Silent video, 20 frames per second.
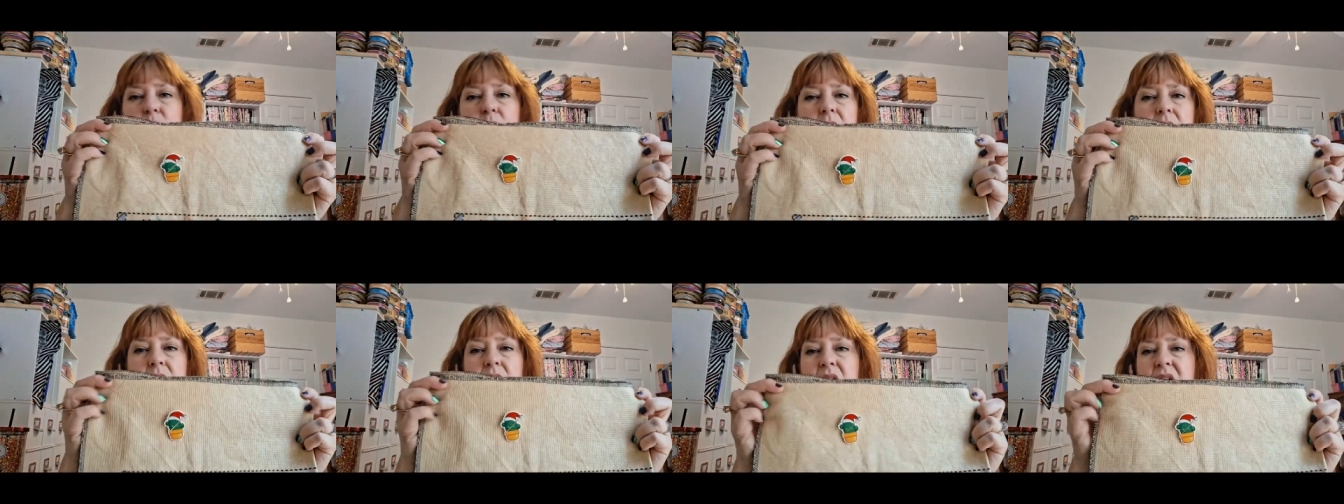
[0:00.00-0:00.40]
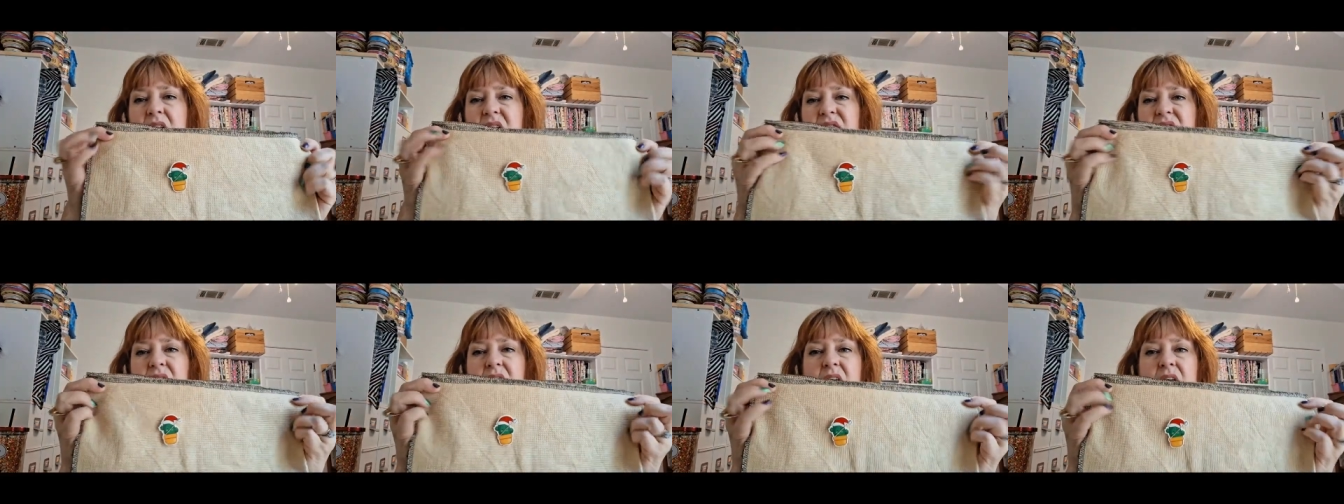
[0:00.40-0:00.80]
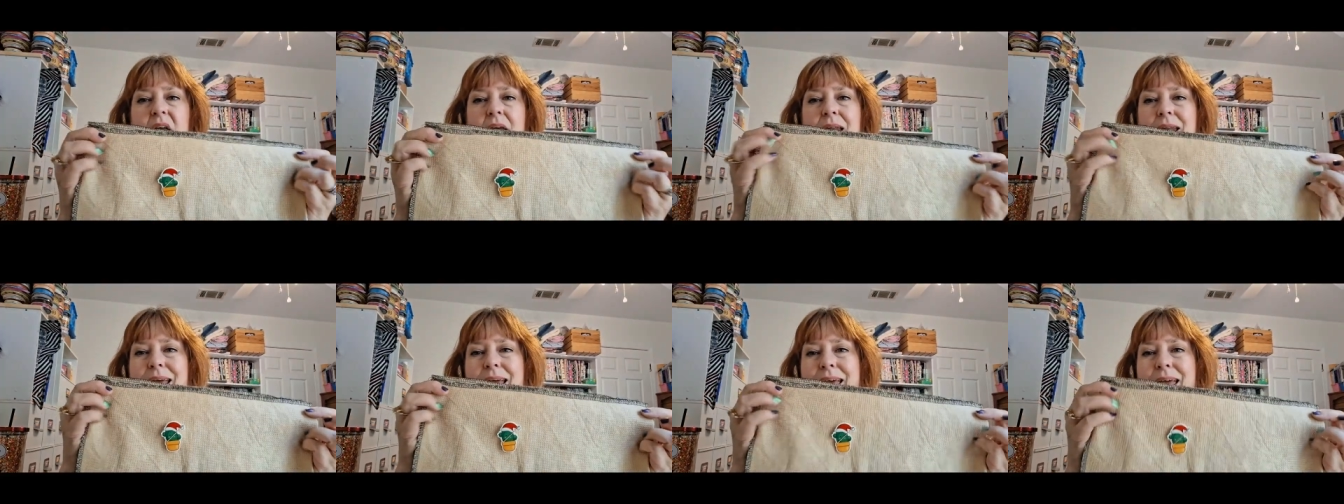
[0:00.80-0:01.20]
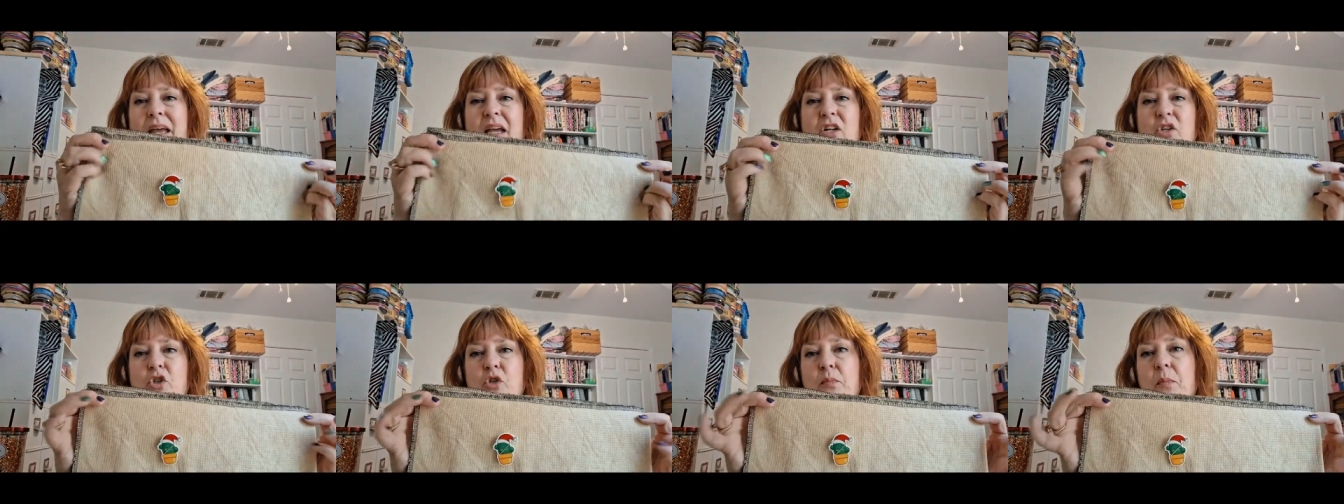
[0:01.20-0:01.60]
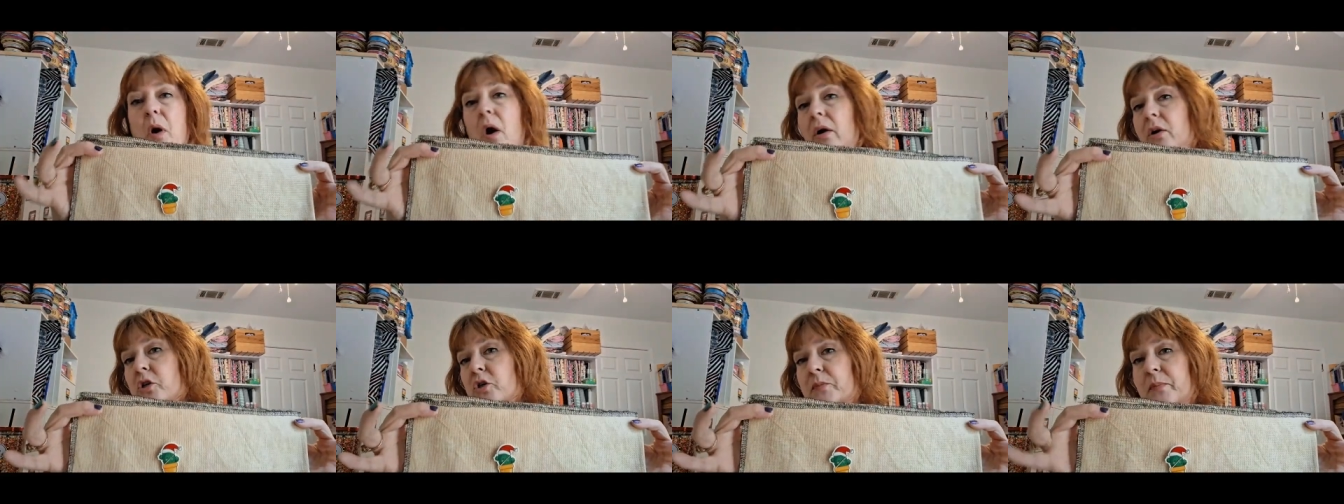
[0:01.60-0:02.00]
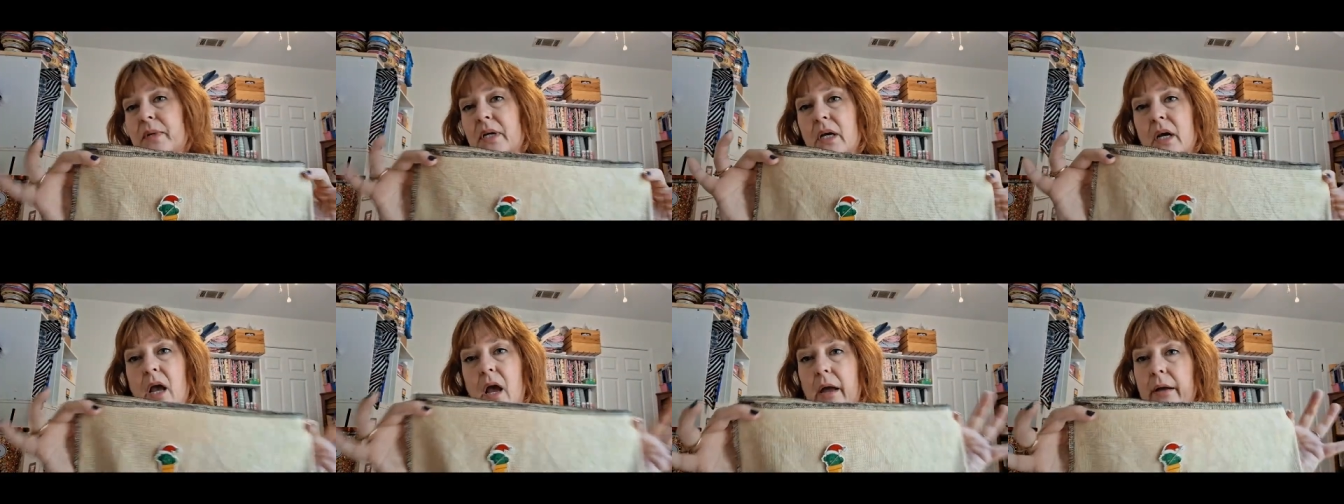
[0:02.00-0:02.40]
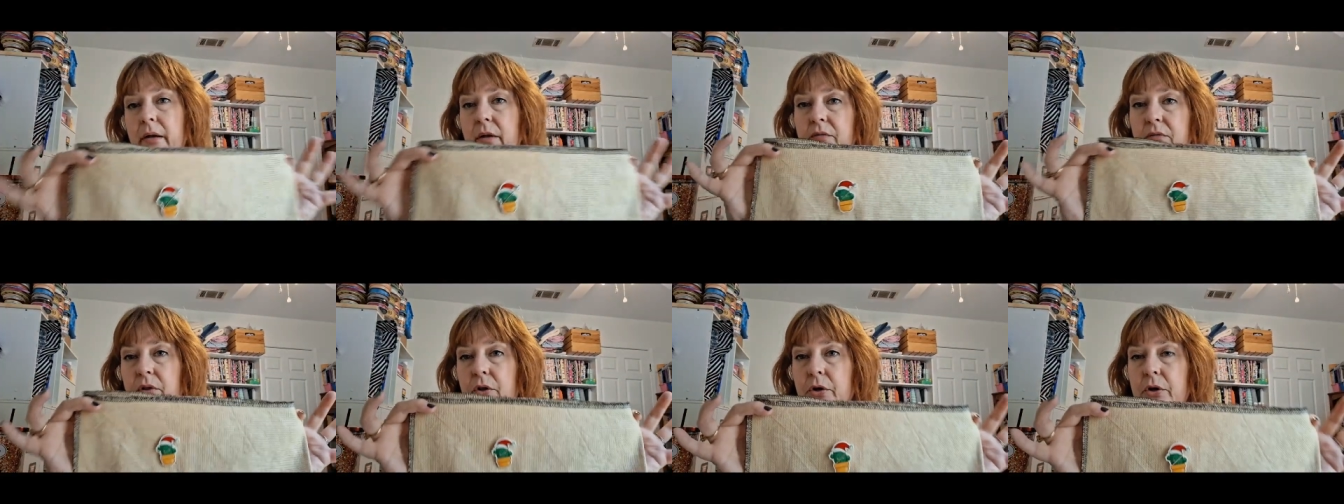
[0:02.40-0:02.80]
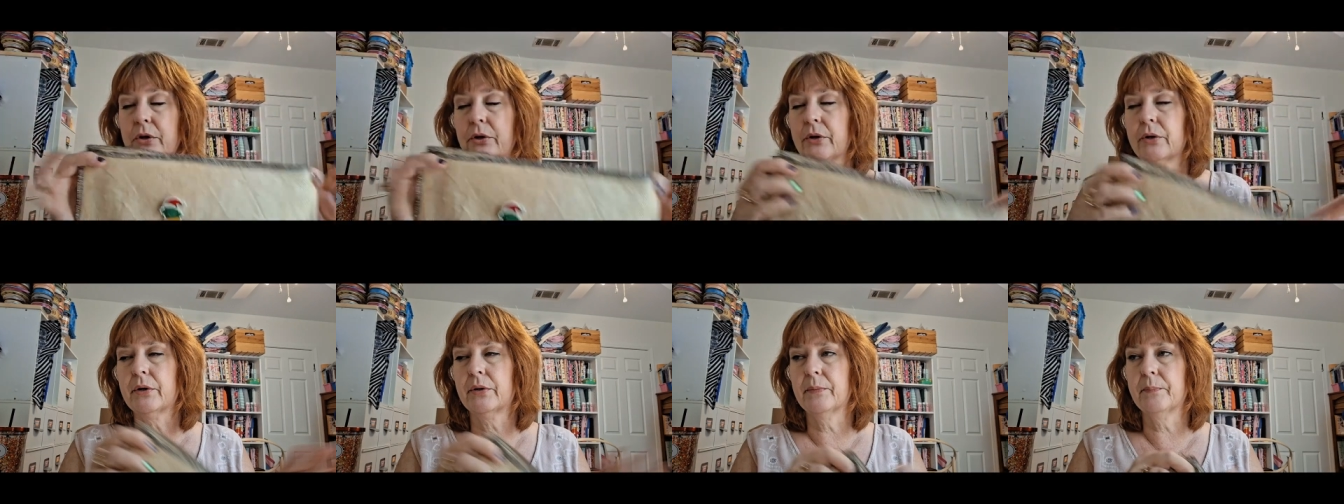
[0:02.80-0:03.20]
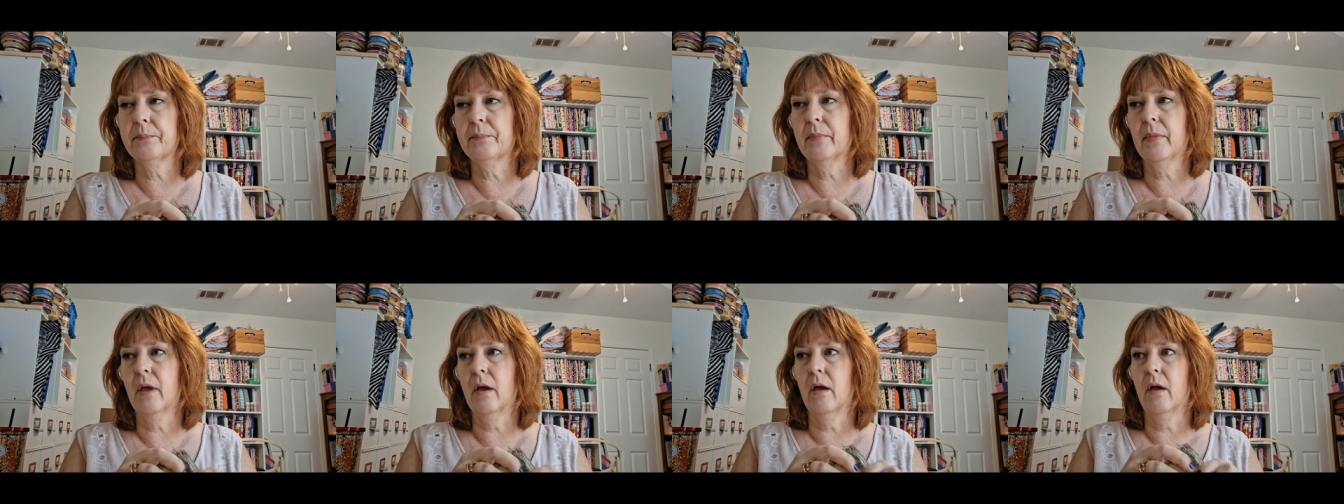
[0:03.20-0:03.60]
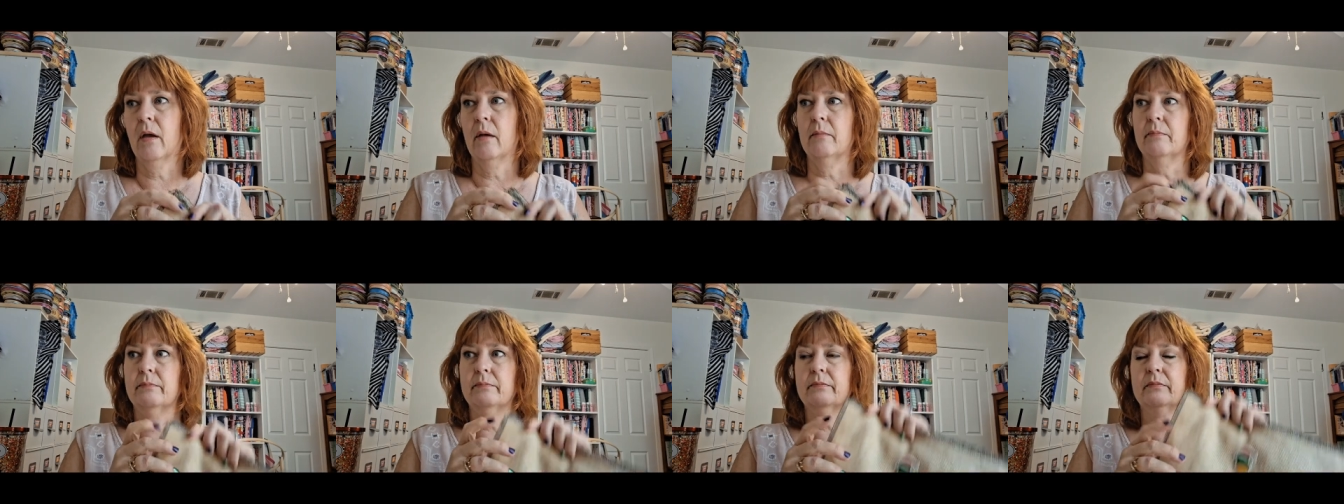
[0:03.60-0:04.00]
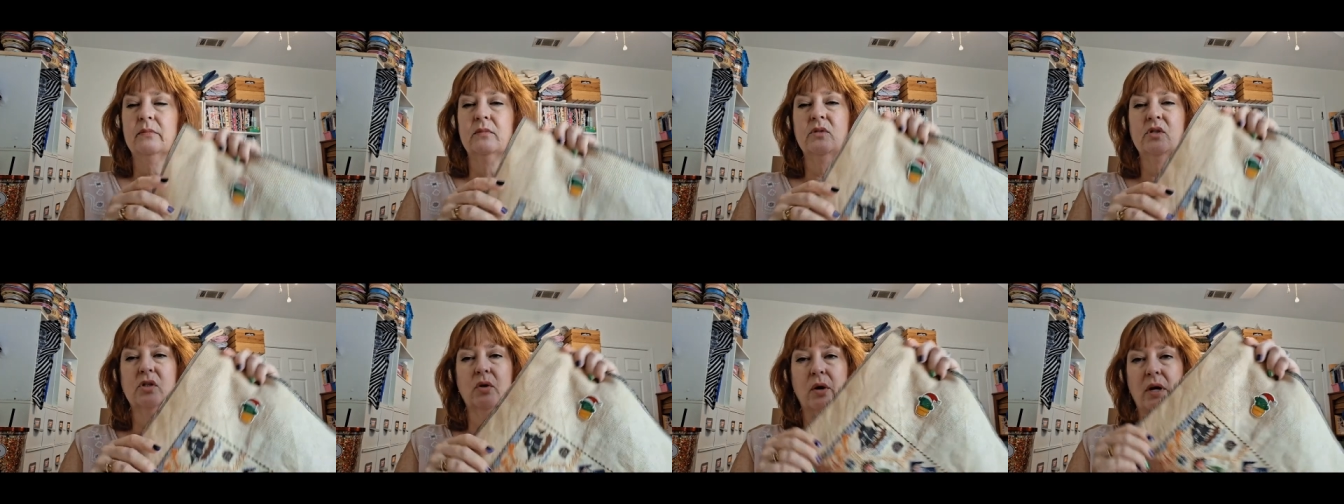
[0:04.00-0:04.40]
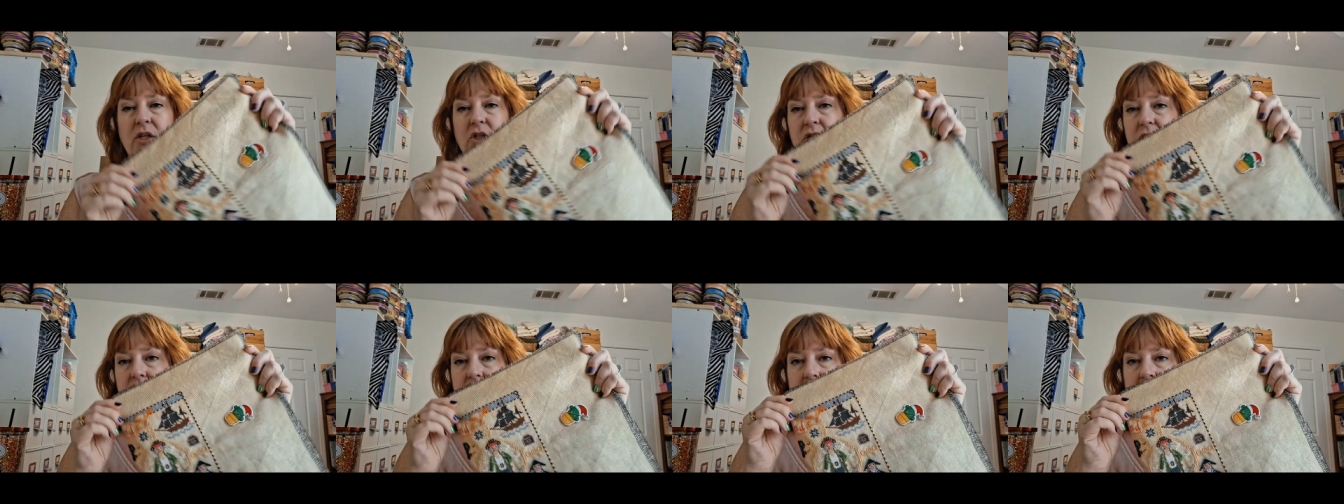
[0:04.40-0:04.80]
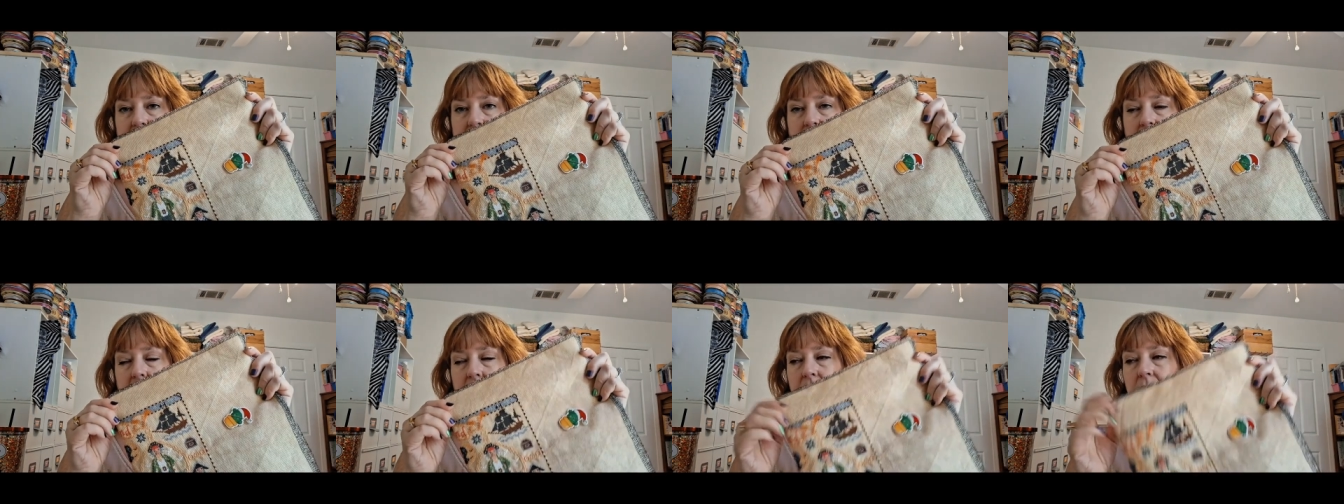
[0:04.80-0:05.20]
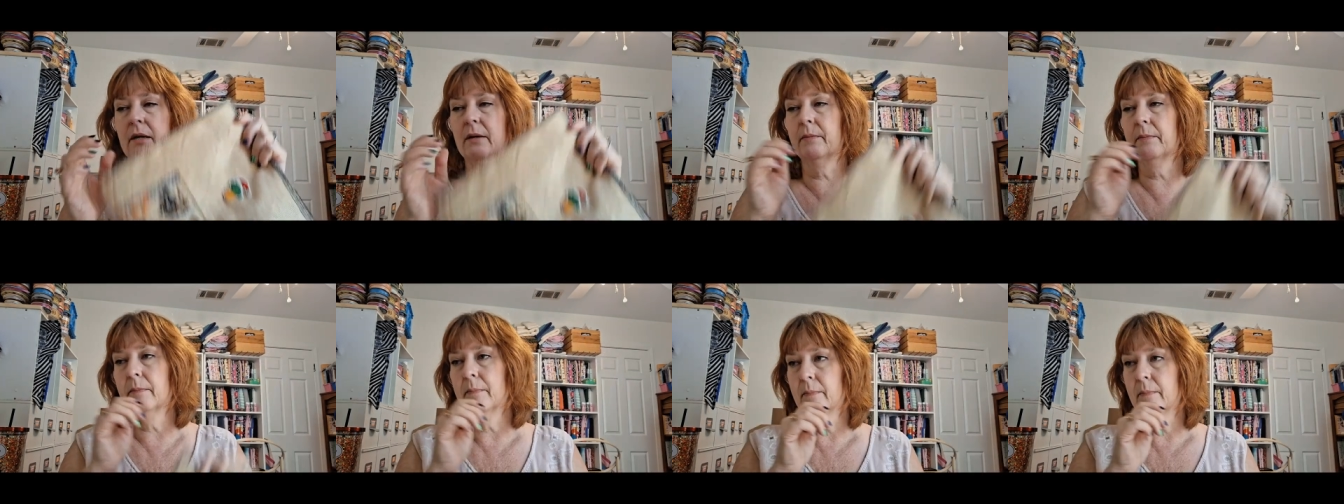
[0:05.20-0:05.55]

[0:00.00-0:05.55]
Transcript: wanted to give it an aged parchment kind of look, and so I just tea dyed it.